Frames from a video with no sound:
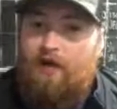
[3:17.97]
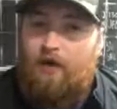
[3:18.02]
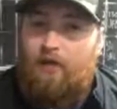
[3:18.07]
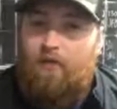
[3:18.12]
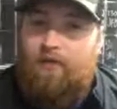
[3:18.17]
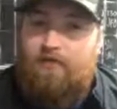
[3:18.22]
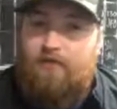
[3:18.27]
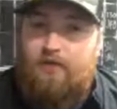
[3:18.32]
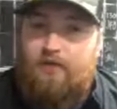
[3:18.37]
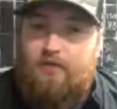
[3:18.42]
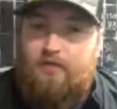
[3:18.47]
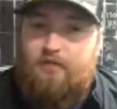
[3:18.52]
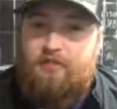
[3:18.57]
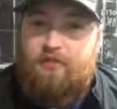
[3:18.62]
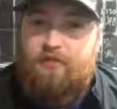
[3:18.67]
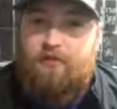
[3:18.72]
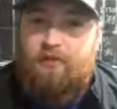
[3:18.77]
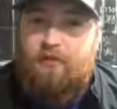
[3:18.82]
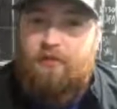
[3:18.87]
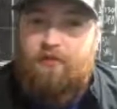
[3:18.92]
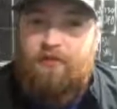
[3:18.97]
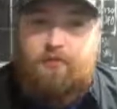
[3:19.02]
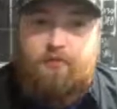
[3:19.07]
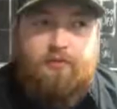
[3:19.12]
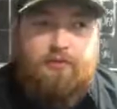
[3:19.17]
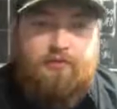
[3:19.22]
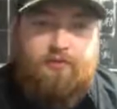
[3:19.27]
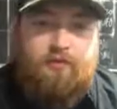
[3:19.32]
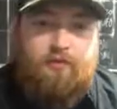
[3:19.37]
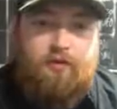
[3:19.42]
We've got just about every
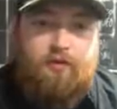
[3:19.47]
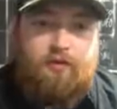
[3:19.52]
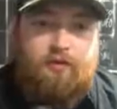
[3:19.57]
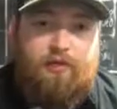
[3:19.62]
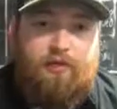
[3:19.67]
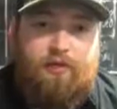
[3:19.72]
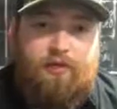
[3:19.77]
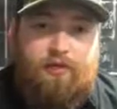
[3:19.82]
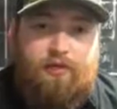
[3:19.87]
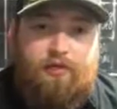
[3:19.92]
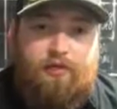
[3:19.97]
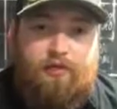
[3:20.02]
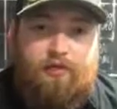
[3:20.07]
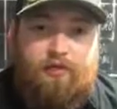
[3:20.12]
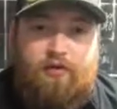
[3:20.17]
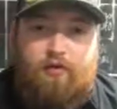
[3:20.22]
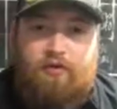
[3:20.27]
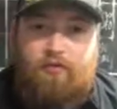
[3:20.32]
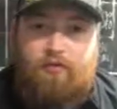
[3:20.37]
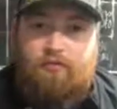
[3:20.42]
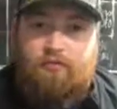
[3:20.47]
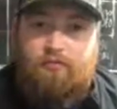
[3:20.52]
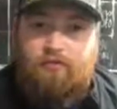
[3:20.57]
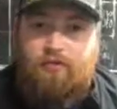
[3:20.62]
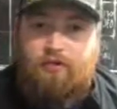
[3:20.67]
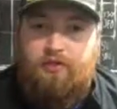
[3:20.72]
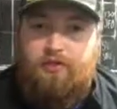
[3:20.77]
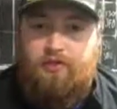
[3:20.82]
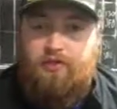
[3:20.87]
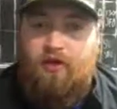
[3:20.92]
piece of equipment here, but
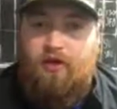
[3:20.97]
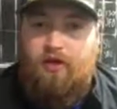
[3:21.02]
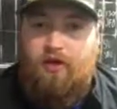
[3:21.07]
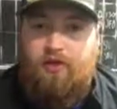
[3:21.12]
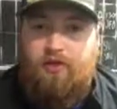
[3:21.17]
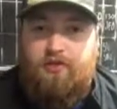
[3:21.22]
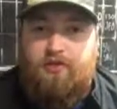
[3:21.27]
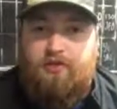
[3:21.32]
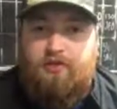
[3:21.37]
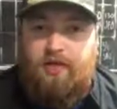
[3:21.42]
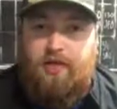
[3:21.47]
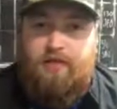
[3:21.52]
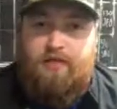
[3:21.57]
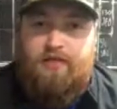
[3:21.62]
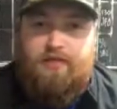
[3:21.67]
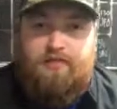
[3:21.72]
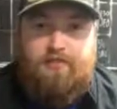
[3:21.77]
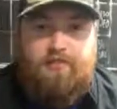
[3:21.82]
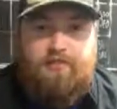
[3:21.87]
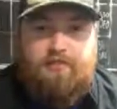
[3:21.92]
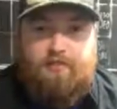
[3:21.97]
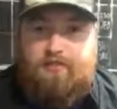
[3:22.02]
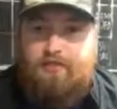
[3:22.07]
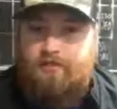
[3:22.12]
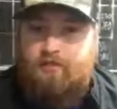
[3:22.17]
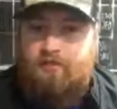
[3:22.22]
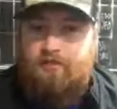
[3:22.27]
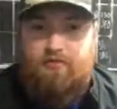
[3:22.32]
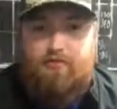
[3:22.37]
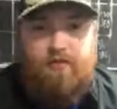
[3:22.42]
this
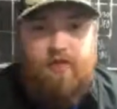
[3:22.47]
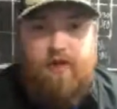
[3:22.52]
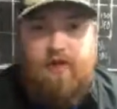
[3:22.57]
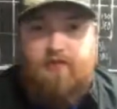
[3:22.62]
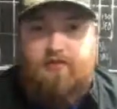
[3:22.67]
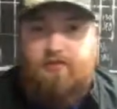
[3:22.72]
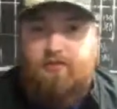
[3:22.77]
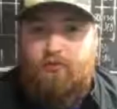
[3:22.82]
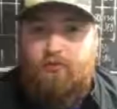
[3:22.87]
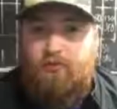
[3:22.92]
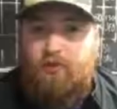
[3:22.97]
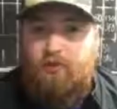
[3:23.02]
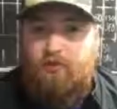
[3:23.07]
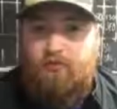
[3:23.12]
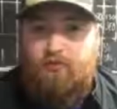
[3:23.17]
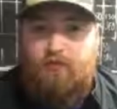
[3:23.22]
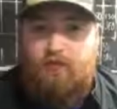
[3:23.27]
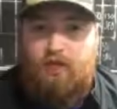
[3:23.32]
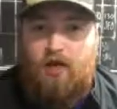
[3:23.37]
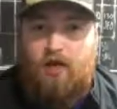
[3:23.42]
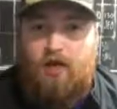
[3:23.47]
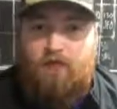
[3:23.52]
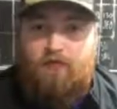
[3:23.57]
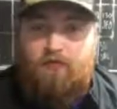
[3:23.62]
adds to what else we got.